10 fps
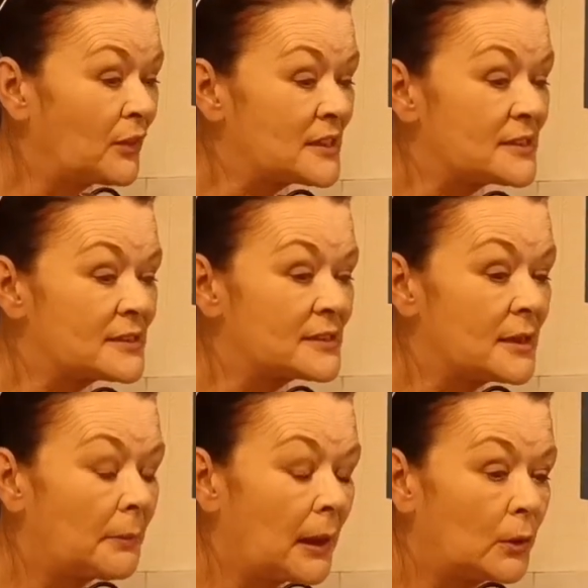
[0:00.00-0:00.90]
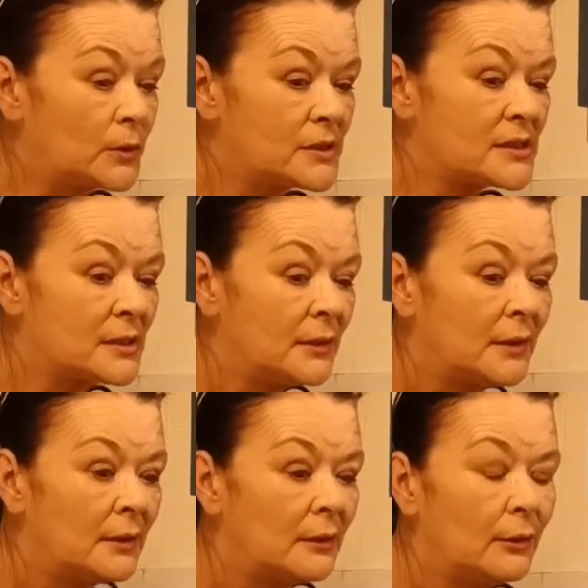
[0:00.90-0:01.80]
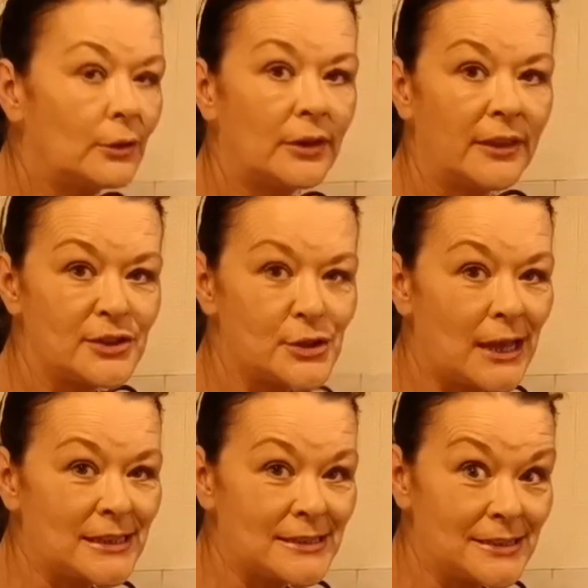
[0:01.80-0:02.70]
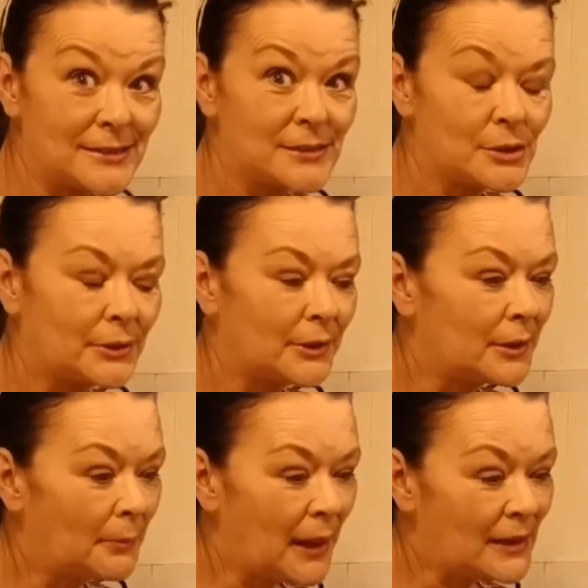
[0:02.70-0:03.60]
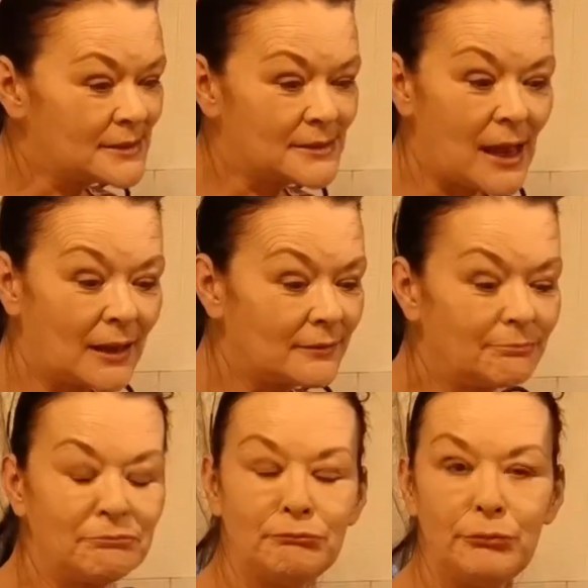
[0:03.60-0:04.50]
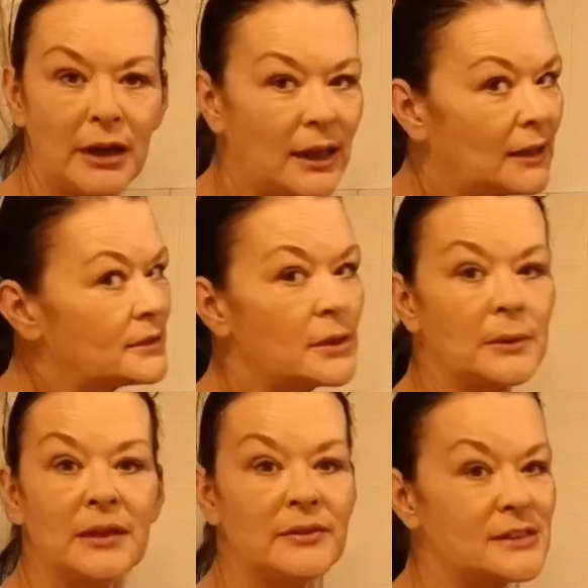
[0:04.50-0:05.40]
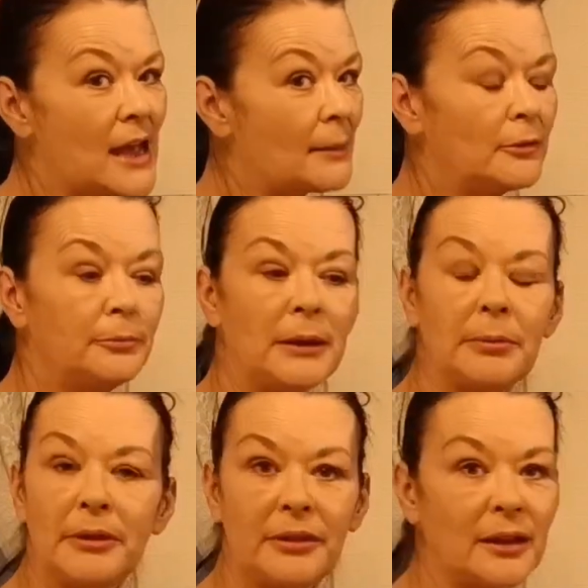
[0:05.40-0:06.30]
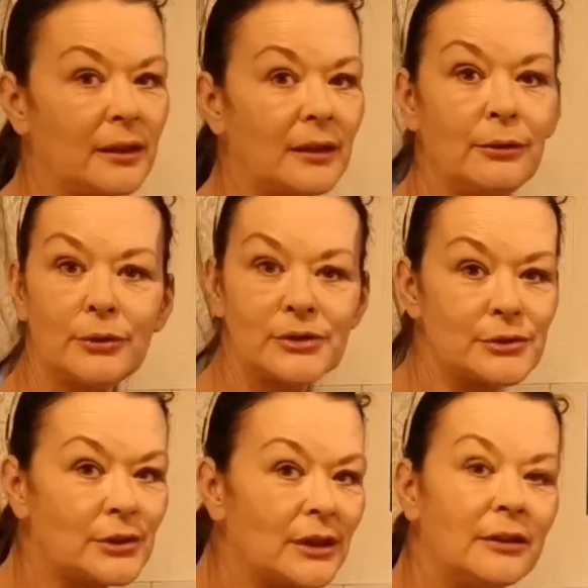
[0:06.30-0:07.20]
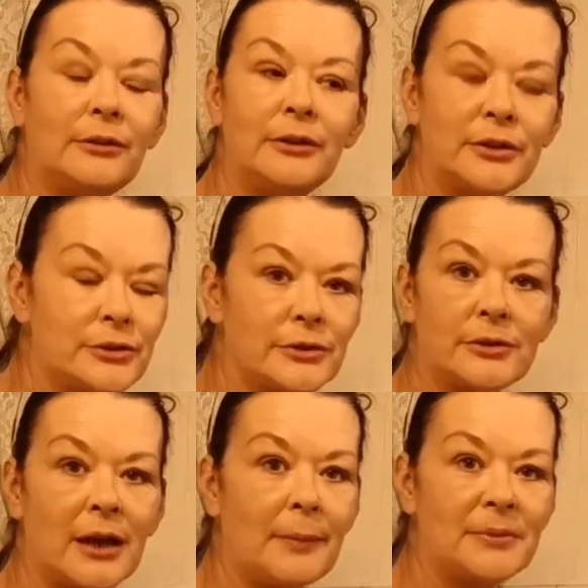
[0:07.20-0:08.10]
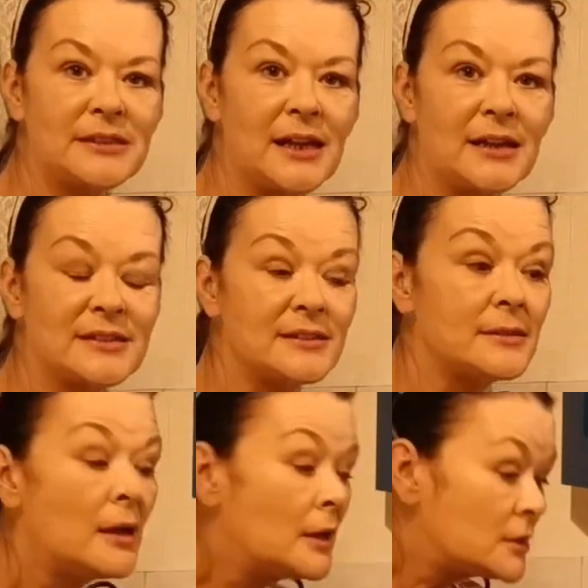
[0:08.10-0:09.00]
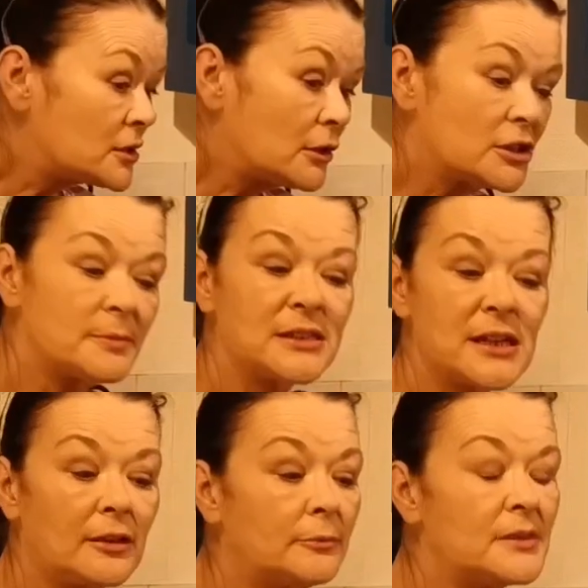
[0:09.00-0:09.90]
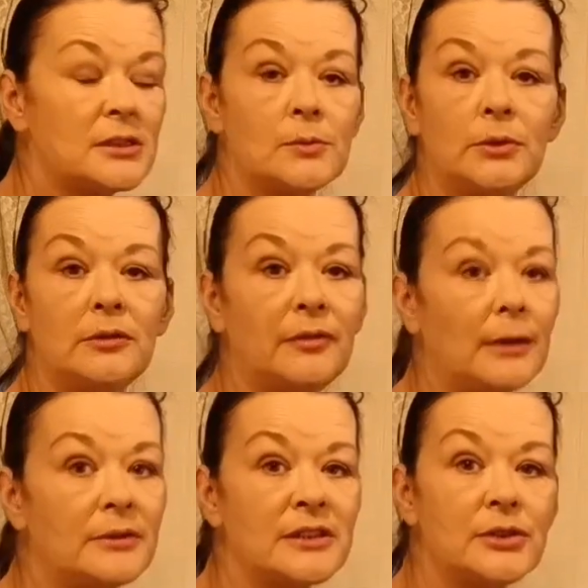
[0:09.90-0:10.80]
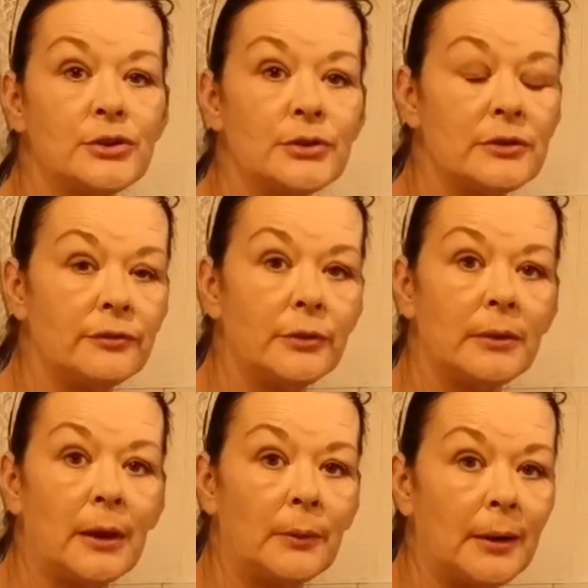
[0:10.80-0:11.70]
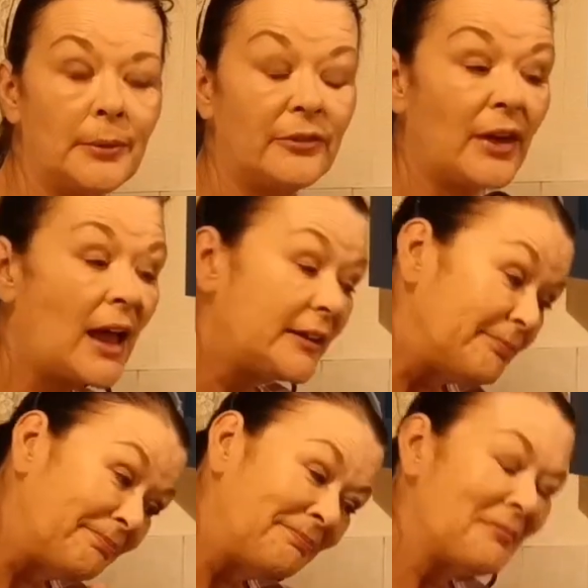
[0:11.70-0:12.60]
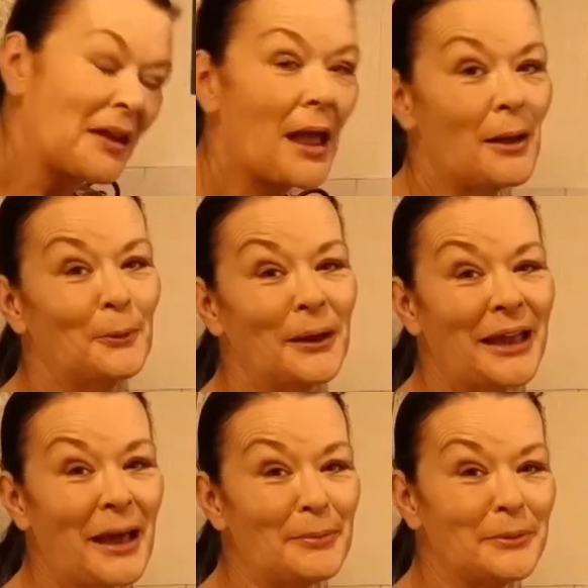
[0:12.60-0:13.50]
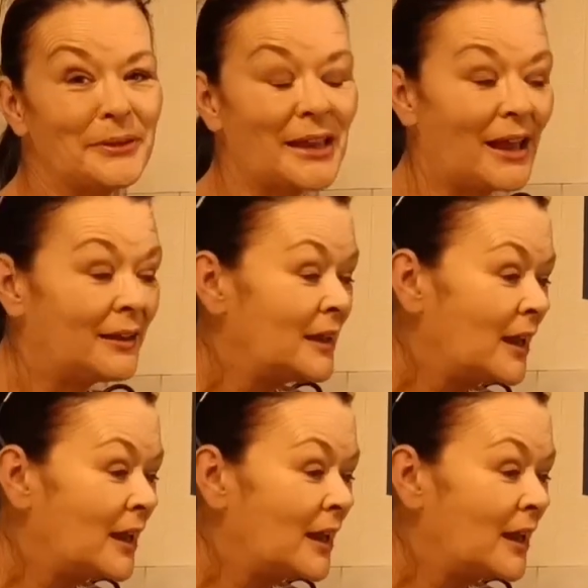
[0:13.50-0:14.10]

This isn't about looking the trendiest, looking the best. I really don't give a damn if people think it looks ugly or it doesn't look appetizing. As long as myself and Mr. Wallflowers enjoy the food that we're providing, I'm quite happy with that.